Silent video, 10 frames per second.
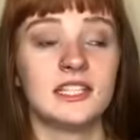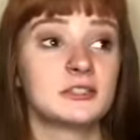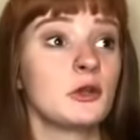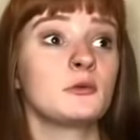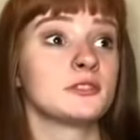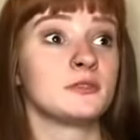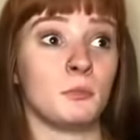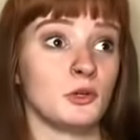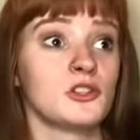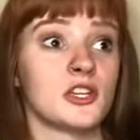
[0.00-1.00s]
This one was
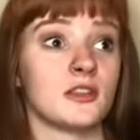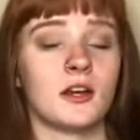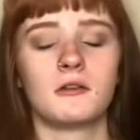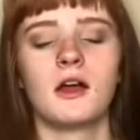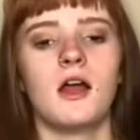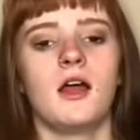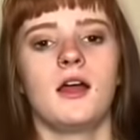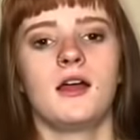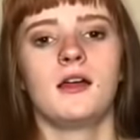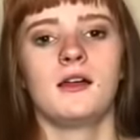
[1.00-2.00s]
bullshit,
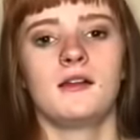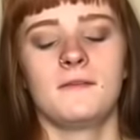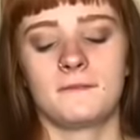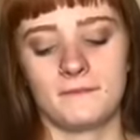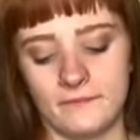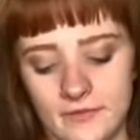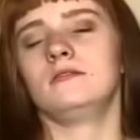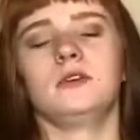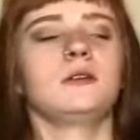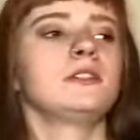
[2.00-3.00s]
though.
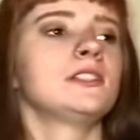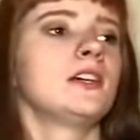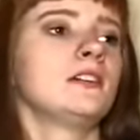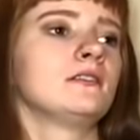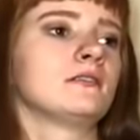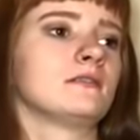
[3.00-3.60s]
Where was I?